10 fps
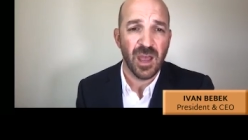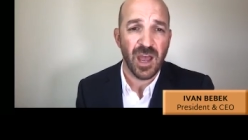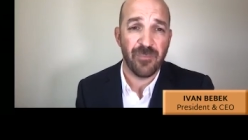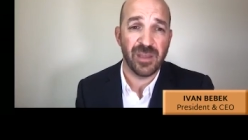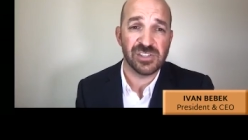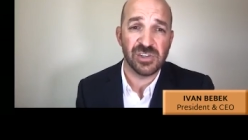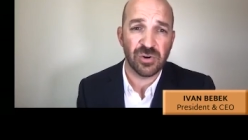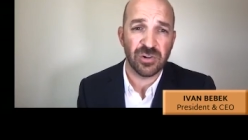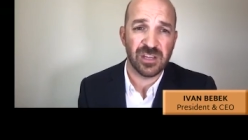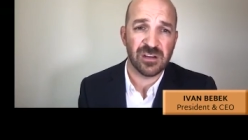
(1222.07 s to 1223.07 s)
I mentioned
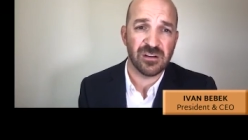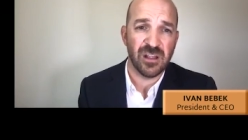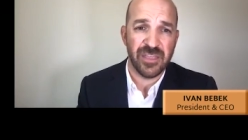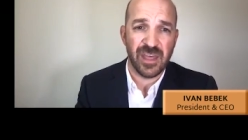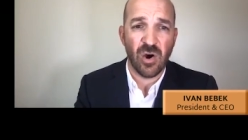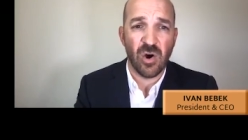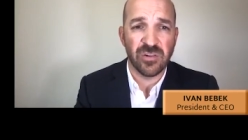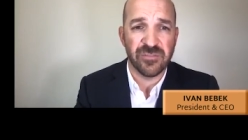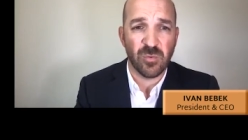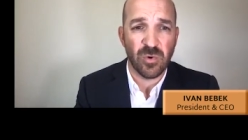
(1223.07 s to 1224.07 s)
earlier that all
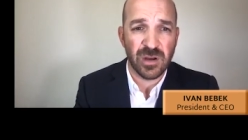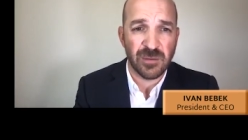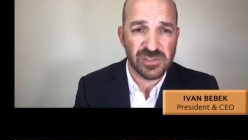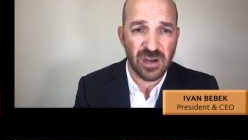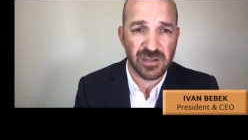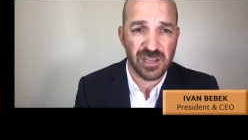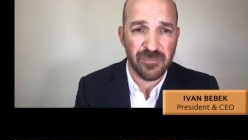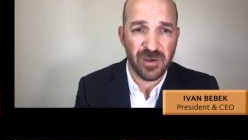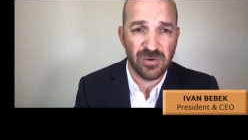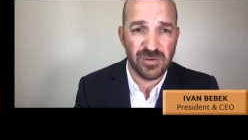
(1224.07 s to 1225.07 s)
of the work I'm talking
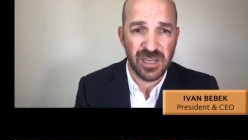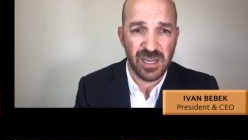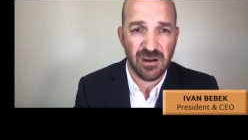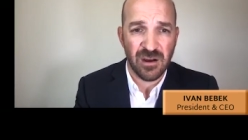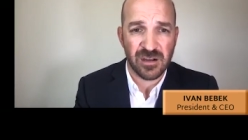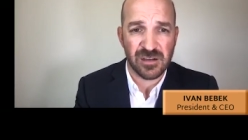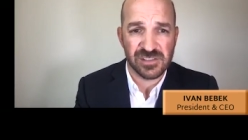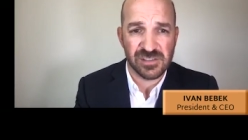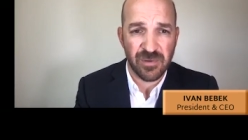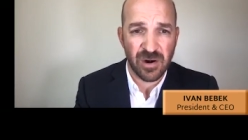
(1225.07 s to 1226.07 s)
about, NEOC,
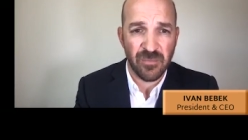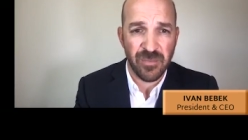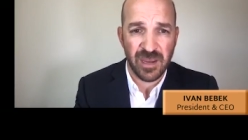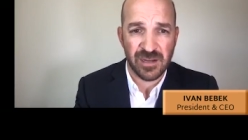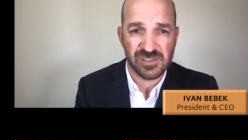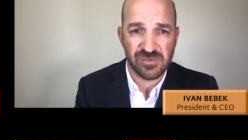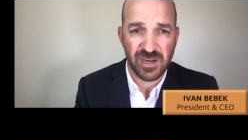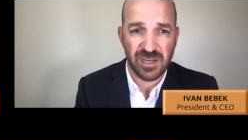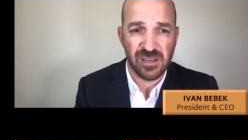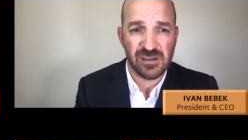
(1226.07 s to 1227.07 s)
Sombrero Main, is
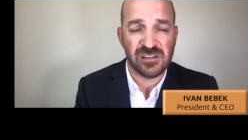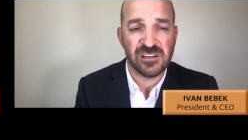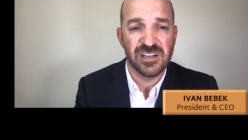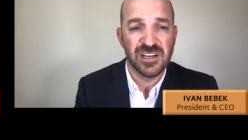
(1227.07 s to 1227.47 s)
right here.